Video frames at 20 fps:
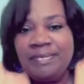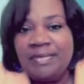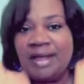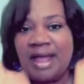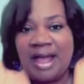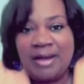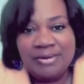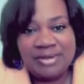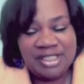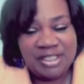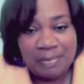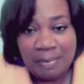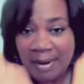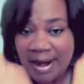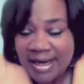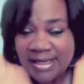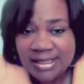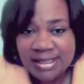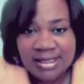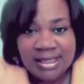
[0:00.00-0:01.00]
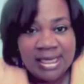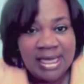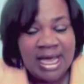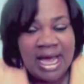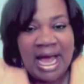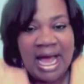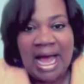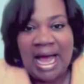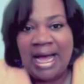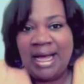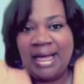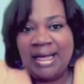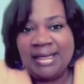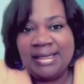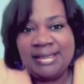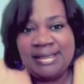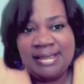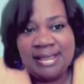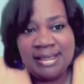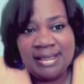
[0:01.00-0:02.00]
I was depressed. I
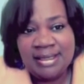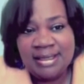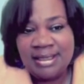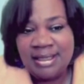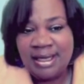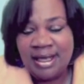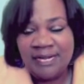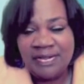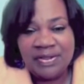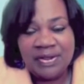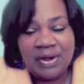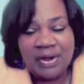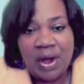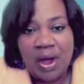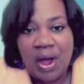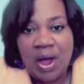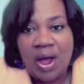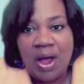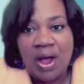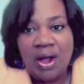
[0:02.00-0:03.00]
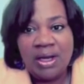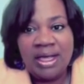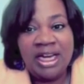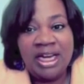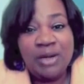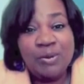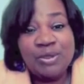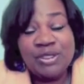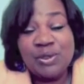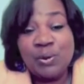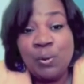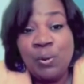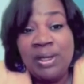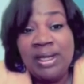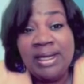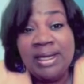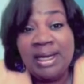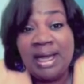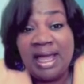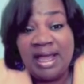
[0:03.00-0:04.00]
didn't get the call, and it was a week
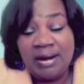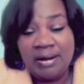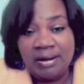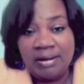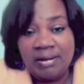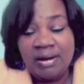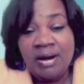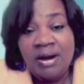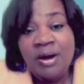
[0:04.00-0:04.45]
later